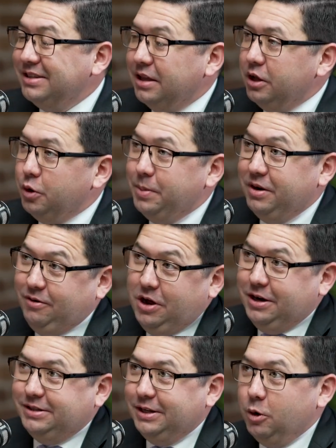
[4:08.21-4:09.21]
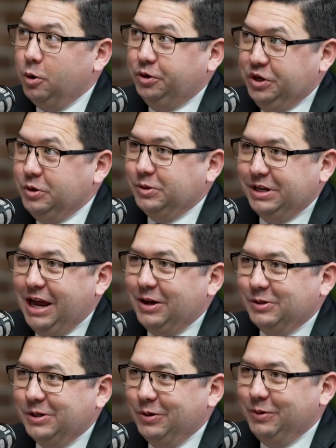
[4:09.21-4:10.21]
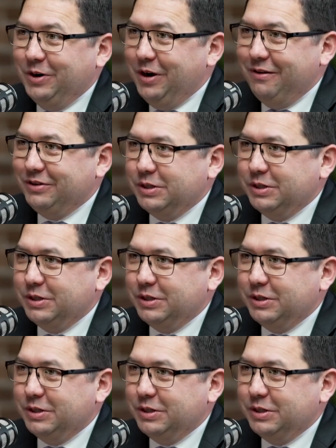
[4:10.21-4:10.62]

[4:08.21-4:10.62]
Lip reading: is a little bit of honestly old news now, so we don't have to